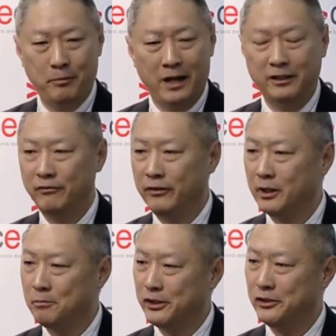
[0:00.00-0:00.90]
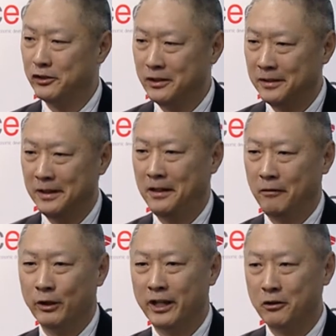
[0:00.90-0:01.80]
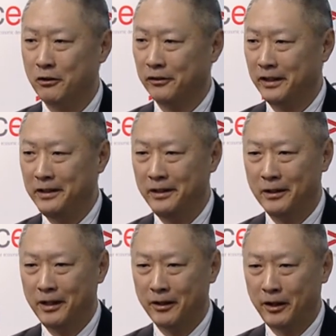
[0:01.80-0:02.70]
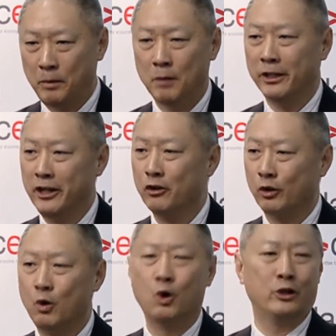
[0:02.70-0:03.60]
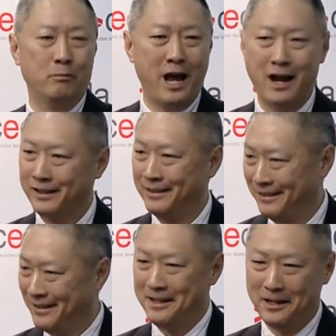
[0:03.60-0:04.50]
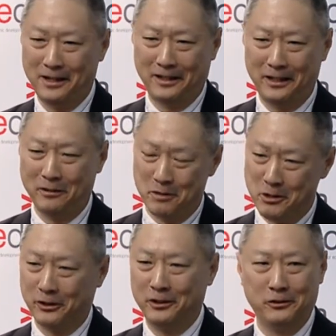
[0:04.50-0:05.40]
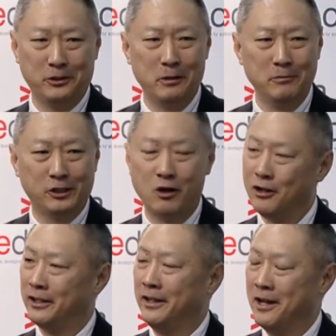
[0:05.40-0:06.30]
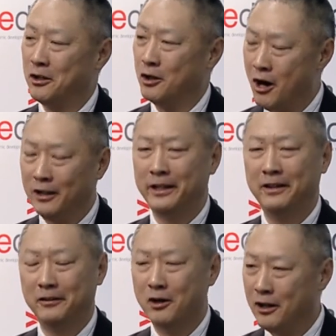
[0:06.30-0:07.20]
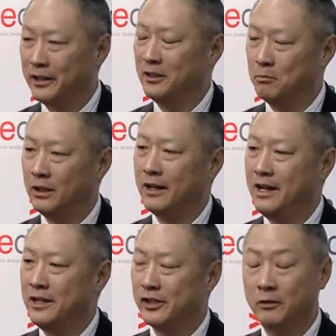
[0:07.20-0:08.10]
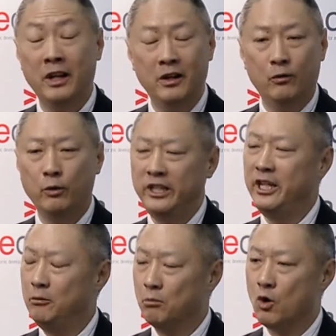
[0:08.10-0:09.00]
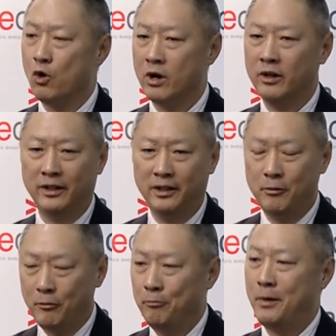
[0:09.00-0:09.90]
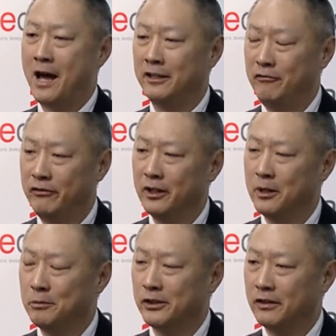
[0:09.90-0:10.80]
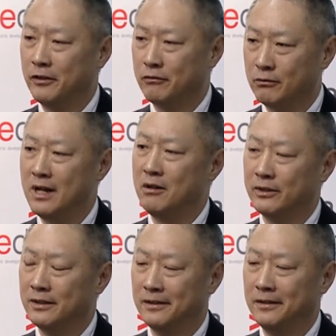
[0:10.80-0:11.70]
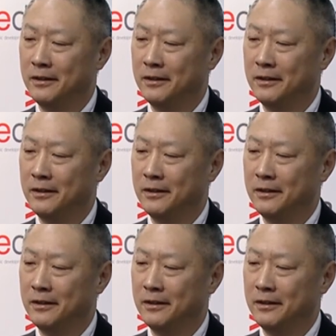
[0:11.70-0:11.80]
Patty Phillips is what I call the public health quarterback in American terms, calling the plays. And we need more Patty Phillips throughout